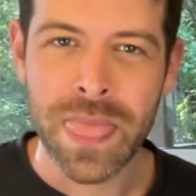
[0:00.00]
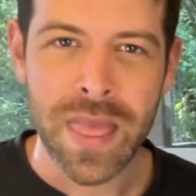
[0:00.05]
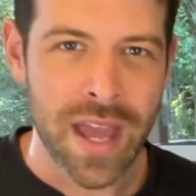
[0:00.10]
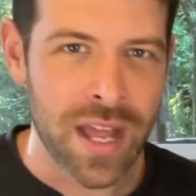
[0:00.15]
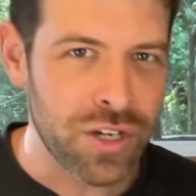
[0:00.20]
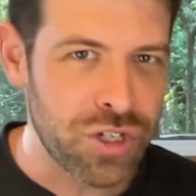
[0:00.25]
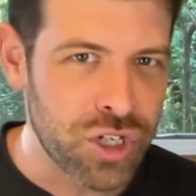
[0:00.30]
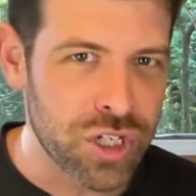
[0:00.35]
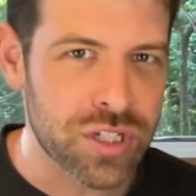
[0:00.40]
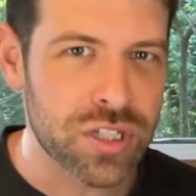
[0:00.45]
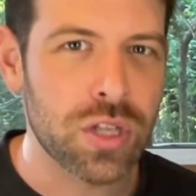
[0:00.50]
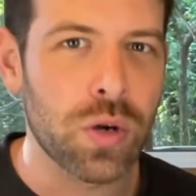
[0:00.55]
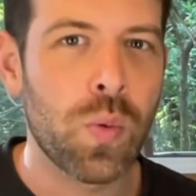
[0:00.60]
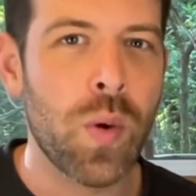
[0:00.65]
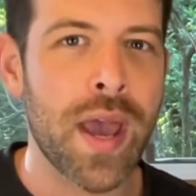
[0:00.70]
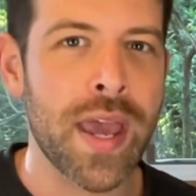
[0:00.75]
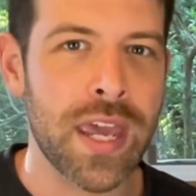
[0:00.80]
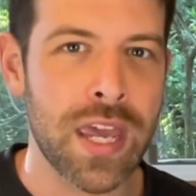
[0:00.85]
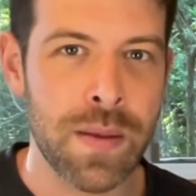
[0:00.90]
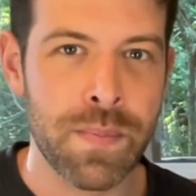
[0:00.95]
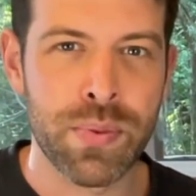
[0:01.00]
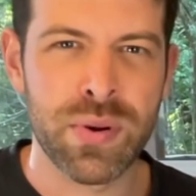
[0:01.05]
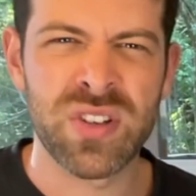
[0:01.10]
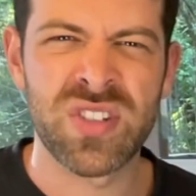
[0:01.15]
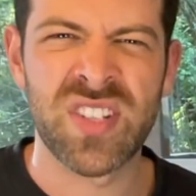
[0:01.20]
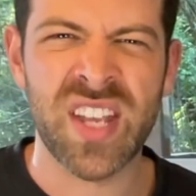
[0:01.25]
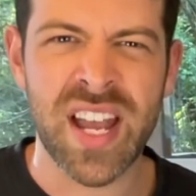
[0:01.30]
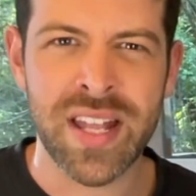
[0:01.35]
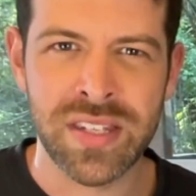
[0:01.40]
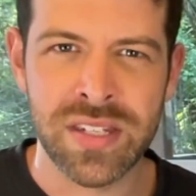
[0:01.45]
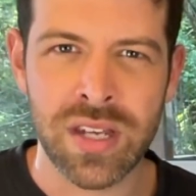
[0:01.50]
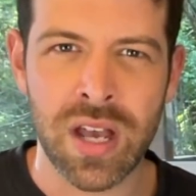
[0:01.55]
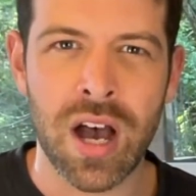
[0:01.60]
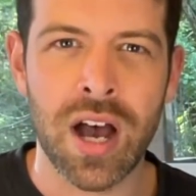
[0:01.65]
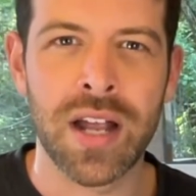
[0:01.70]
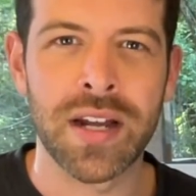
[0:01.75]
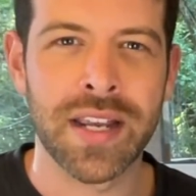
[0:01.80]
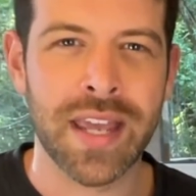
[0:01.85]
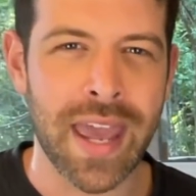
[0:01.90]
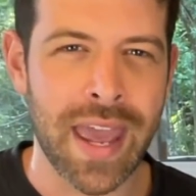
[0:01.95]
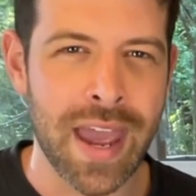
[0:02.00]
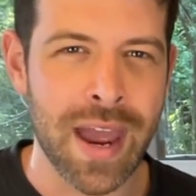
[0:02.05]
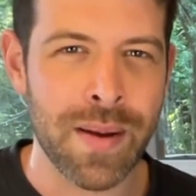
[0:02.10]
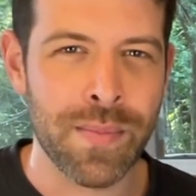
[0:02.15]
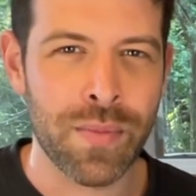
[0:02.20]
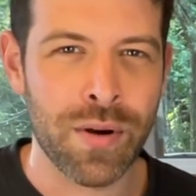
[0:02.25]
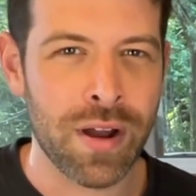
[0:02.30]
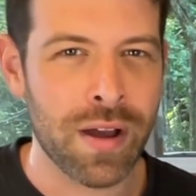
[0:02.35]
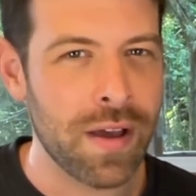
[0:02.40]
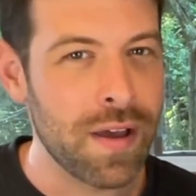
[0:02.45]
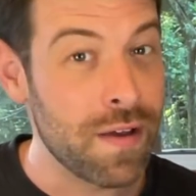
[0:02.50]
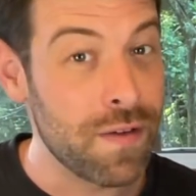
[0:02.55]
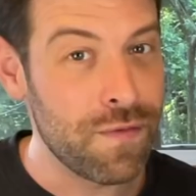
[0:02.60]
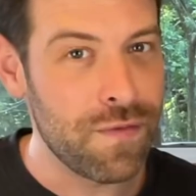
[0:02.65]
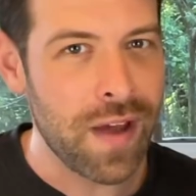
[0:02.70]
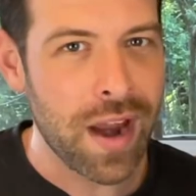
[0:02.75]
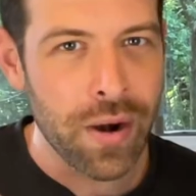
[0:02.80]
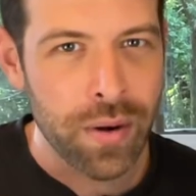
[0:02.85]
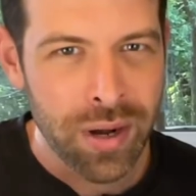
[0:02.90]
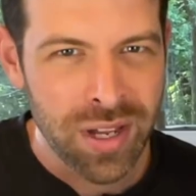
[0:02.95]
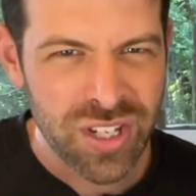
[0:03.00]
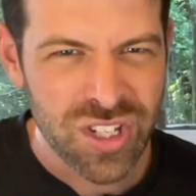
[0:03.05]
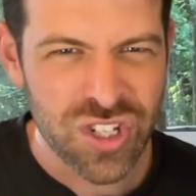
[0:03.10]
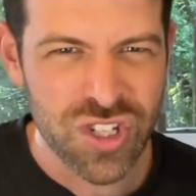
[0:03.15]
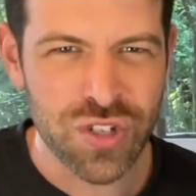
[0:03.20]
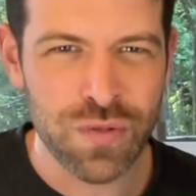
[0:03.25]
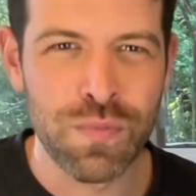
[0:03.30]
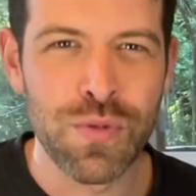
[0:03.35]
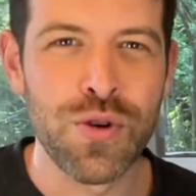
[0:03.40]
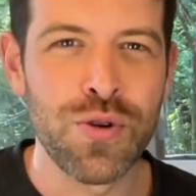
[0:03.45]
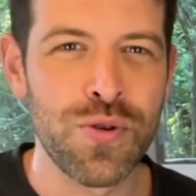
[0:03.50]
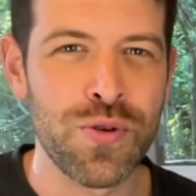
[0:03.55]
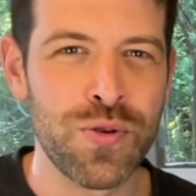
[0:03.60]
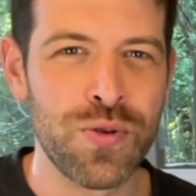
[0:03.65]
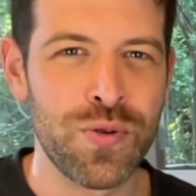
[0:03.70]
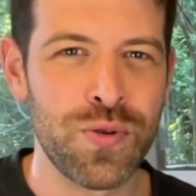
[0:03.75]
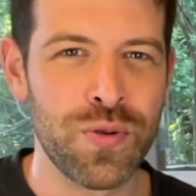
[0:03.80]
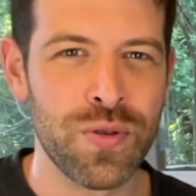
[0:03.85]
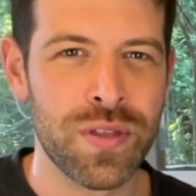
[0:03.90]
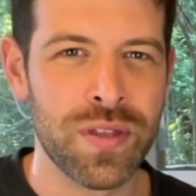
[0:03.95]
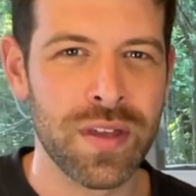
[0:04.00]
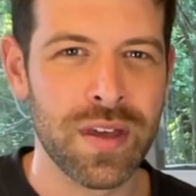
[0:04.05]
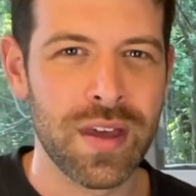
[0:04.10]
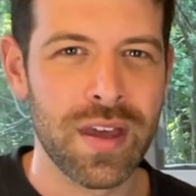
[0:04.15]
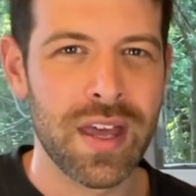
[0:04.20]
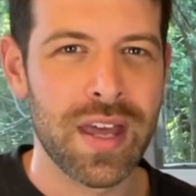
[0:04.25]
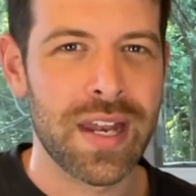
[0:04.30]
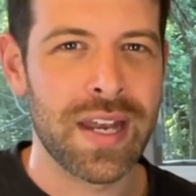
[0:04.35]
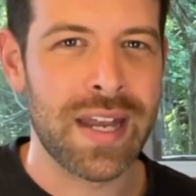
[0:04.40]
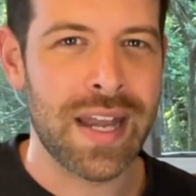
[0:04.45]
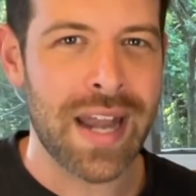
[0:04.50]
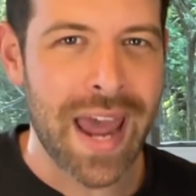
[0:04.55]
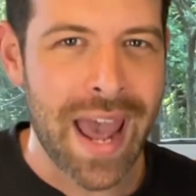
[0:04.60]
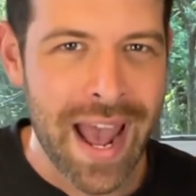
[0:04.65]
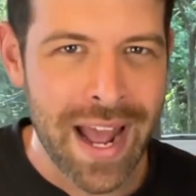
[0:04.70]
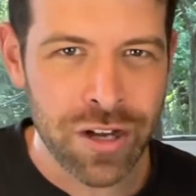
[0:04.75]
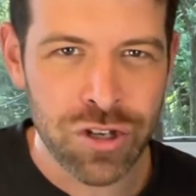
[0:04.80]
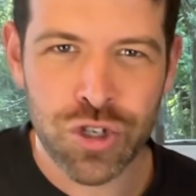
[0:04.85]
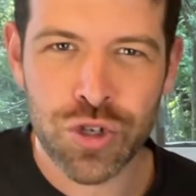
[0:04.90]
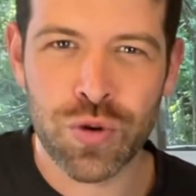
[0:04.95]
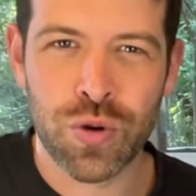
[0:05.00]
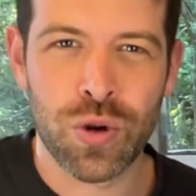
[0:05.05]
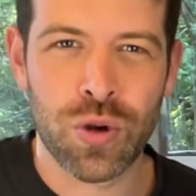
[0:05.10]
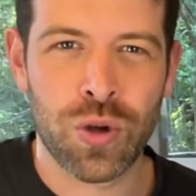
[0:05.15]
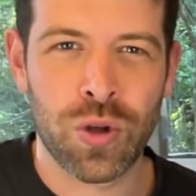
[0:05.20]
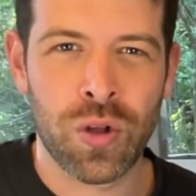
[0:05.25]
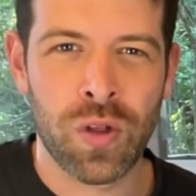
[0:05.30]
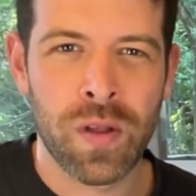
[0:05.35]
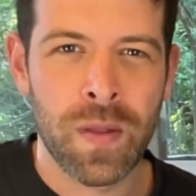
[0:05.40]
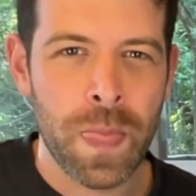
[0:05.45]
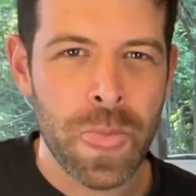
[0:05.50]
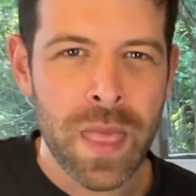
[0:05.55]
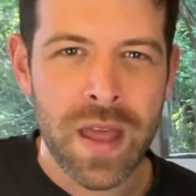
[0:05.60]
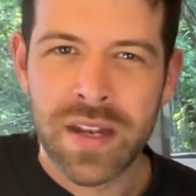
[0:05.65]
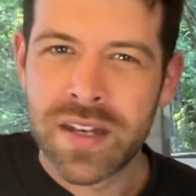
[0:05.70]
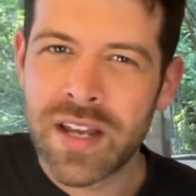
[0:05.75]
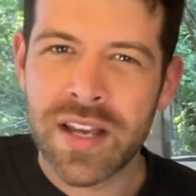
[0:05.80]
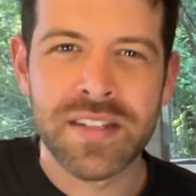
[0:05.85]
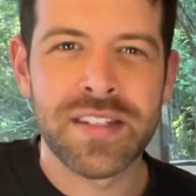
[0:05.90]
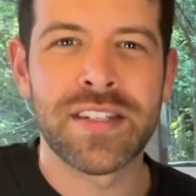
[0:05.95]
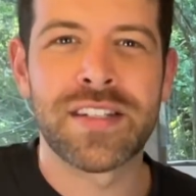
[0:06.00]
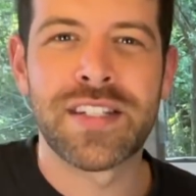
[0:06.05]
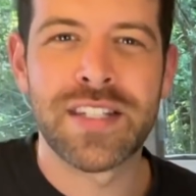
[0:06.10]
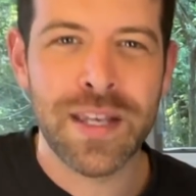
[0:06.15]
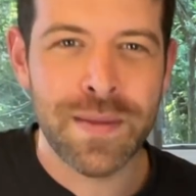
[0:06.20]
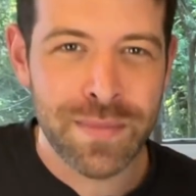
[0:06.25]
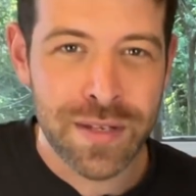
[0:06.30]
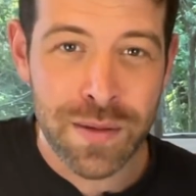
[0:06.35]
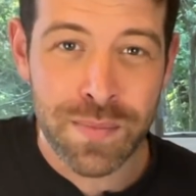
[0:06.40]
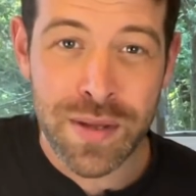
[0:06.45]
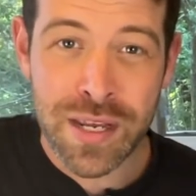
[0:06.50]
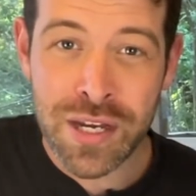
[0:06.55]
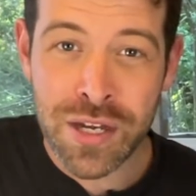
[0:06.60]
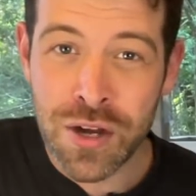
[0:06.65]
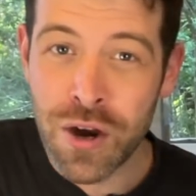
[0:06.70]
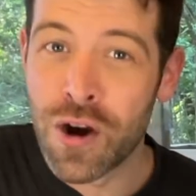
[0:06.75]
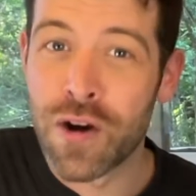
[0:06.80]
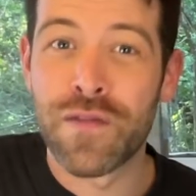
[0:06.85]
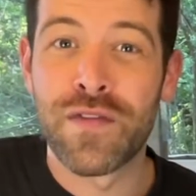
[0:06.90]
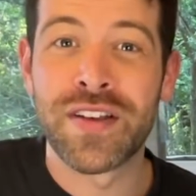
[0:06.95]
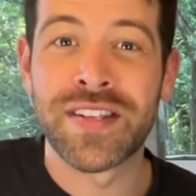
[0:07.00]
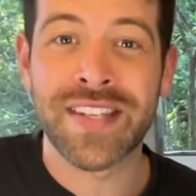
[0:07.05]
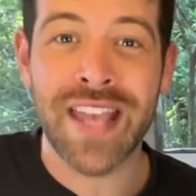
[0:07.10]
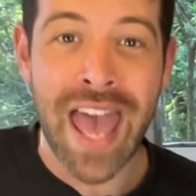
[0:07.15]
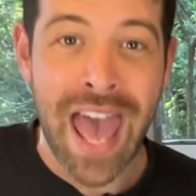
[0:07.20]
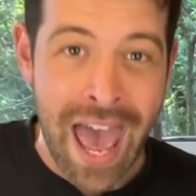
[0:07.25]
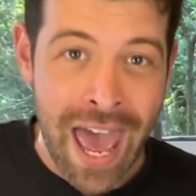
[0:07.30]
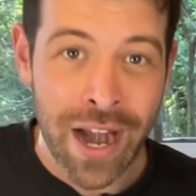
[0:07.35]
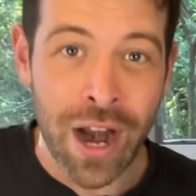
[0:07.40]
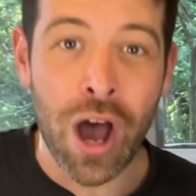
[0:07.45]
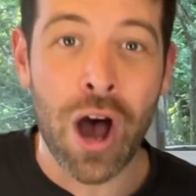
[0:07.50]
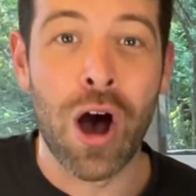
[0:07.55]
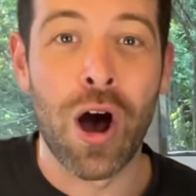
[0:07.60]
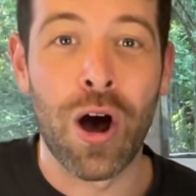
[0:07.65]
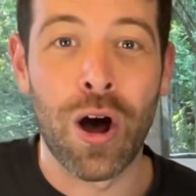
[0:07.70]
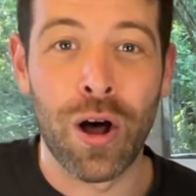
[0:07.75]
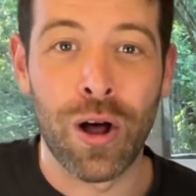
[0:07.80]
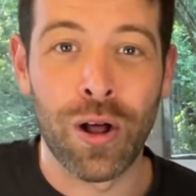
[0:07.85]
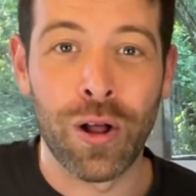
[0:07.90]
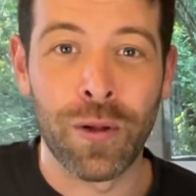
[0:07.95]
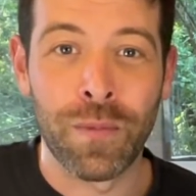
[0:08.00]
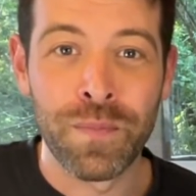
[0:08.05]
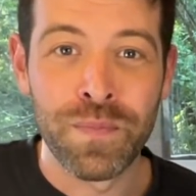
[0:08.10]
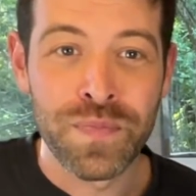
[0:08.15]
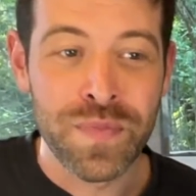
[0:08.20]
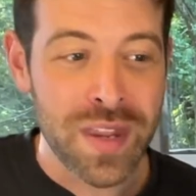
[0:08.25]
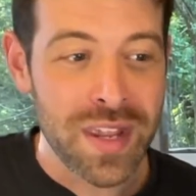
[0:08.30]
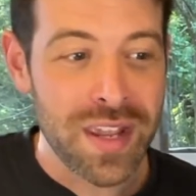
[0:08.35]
And just the way he presents on camera, very smooth, natural, doesn't seem to be nervous at all.